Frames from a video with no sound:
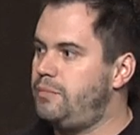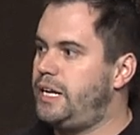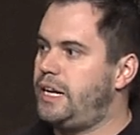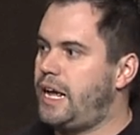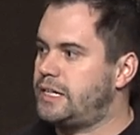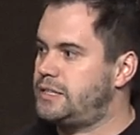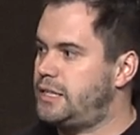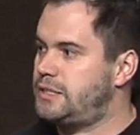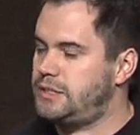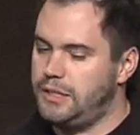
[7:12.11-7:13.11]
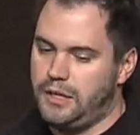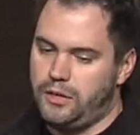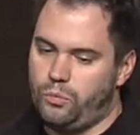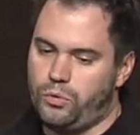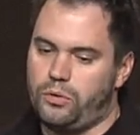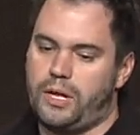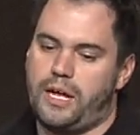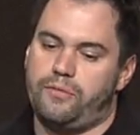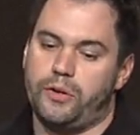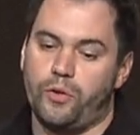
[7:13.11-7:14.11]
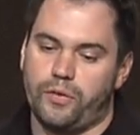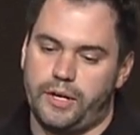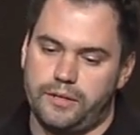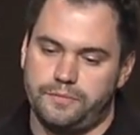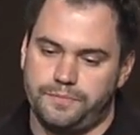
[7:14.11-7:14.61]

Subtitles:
data access will have an overhead.